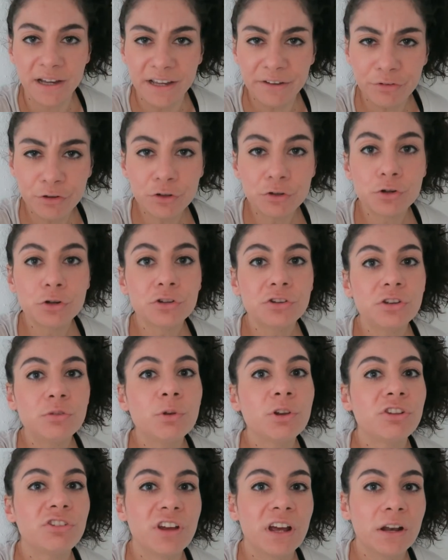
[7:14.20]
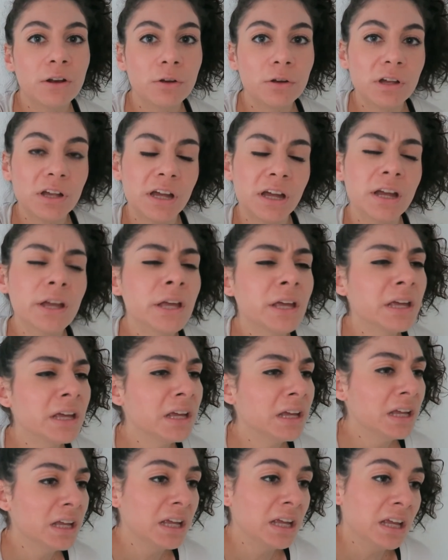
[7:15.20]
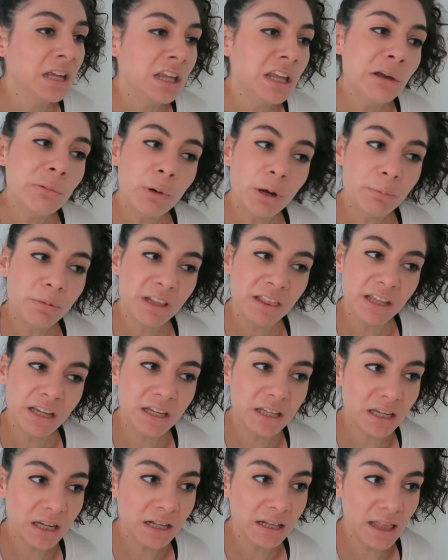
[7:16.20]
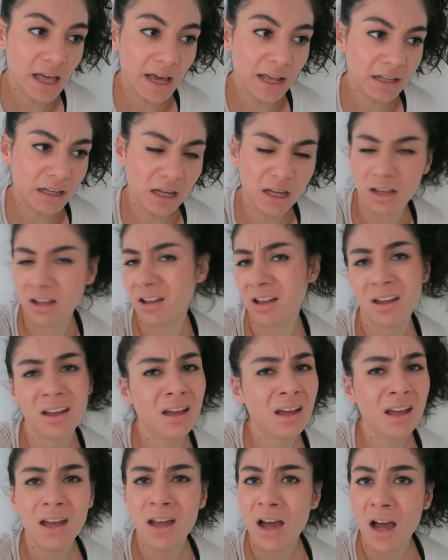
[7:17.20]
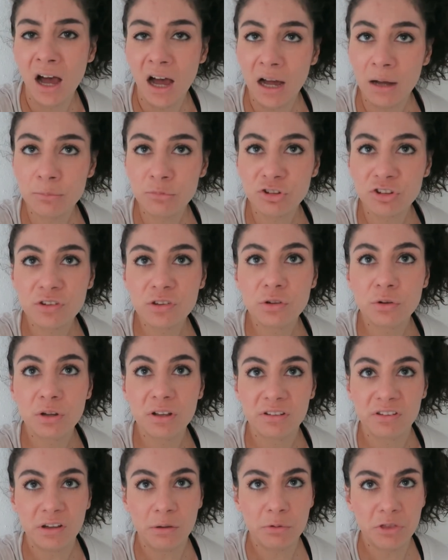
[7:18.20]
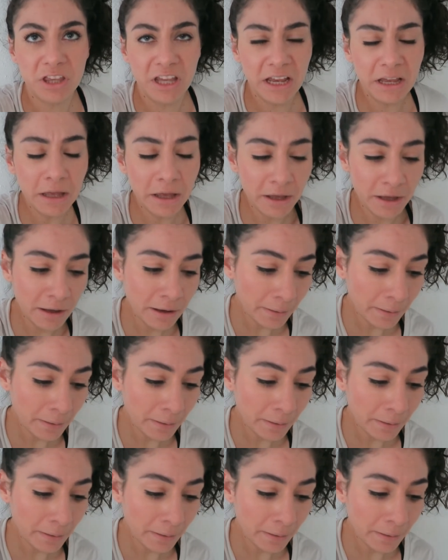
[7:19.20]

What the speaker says: If you're new to my channel, you might be thinking that I'm just doing something.